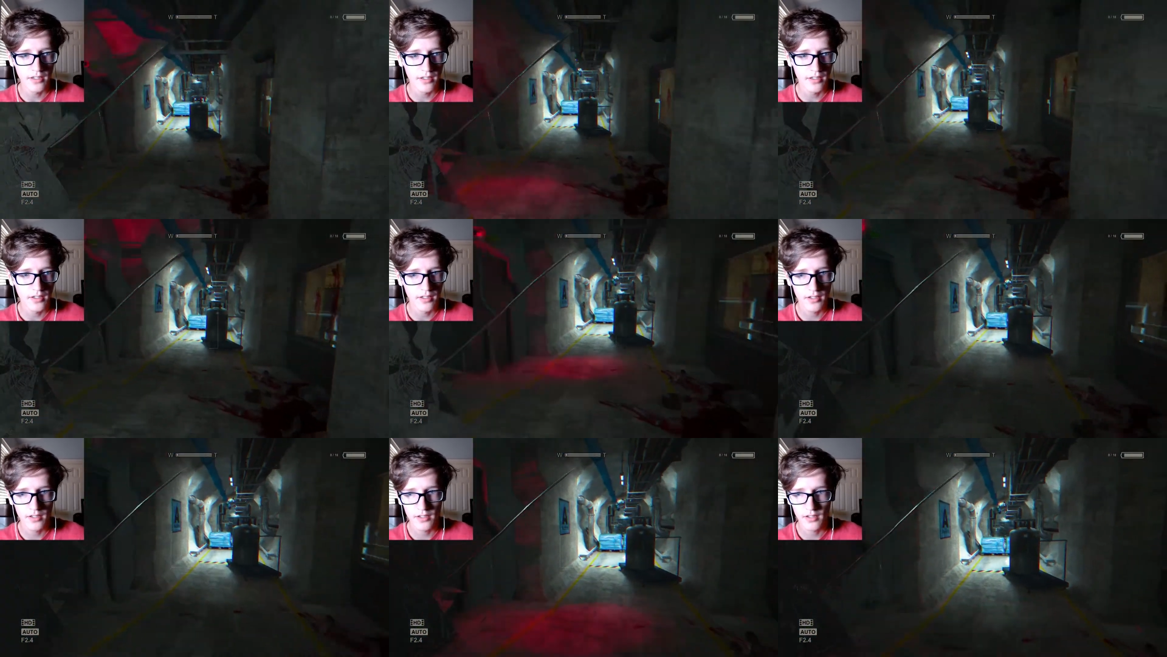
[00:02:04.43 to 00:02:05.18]

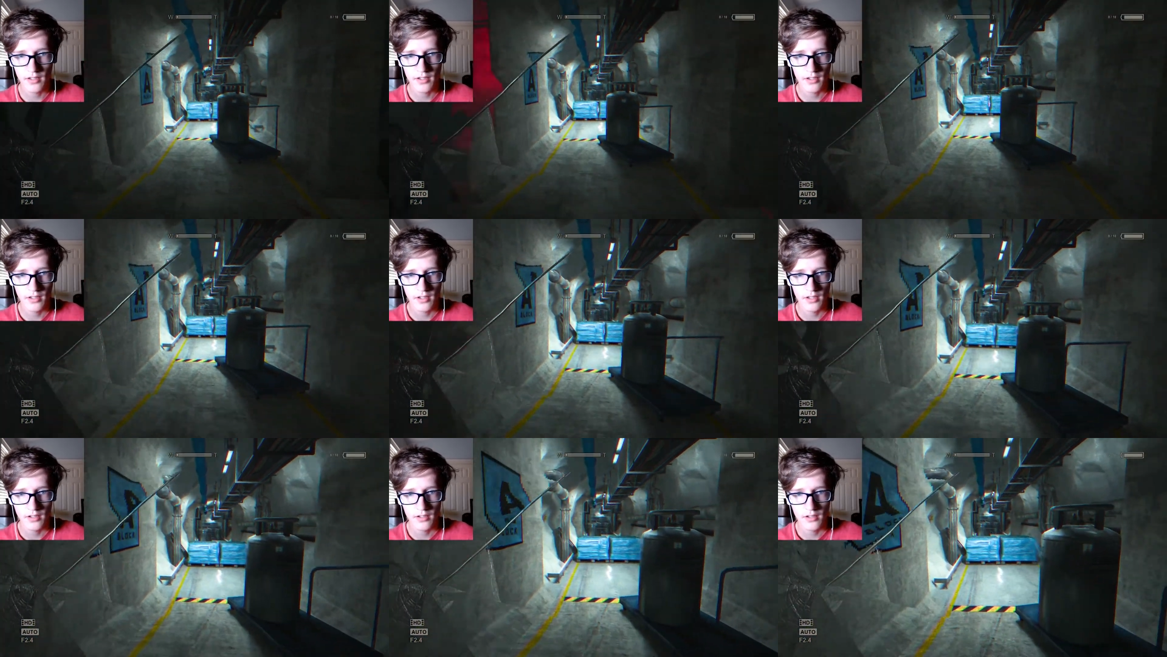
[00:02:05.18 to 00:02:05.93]

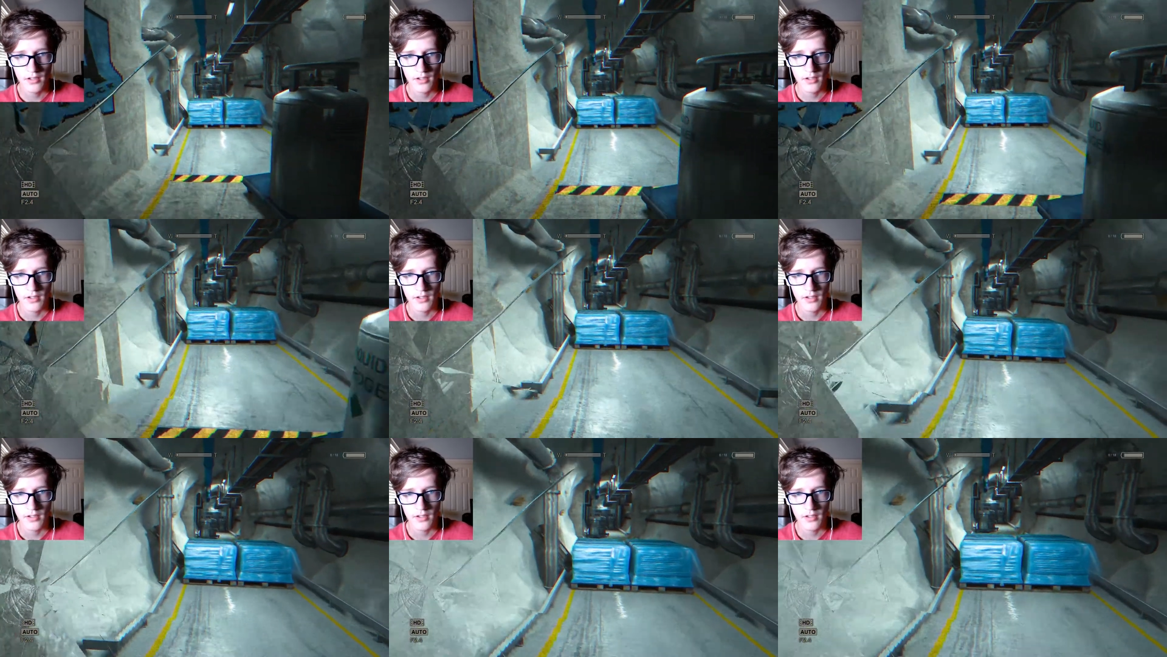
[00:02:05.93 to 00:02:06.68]

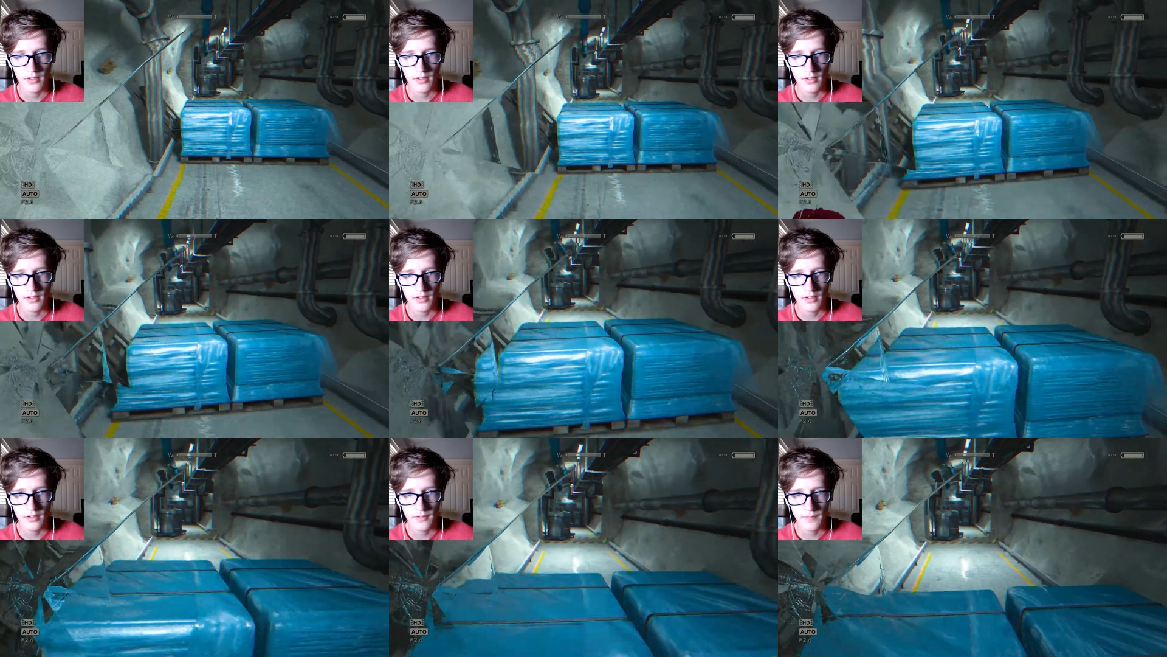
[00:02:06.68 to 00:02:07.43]
No one is speaking in this clip.